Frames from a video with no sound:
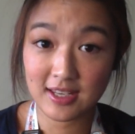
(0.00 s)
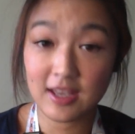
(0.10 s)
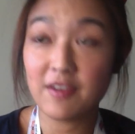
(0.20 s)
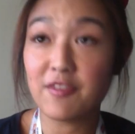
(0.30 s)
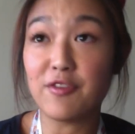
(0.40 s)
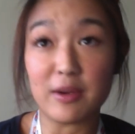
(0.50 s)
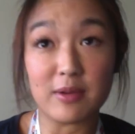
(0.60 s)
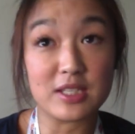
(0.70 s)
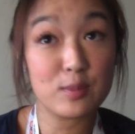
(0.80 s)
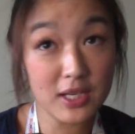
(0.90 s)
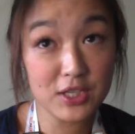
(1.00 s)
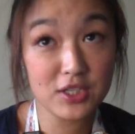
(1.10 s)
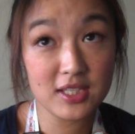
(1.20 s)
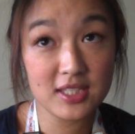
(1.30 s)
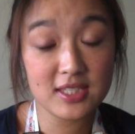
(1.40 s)
Very
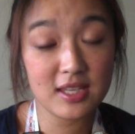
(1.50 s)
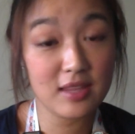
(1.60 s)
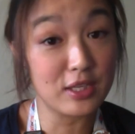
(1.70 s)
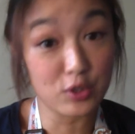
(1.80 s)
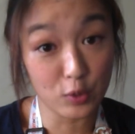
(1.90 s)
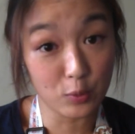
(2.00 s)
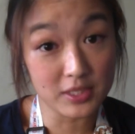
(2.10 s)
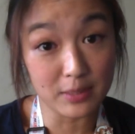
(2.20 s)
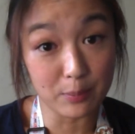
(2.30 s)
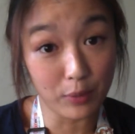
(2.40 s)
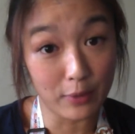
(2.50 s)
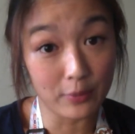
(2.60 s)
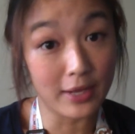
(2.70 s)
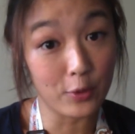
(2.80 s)
spacious, the turquoise and brown color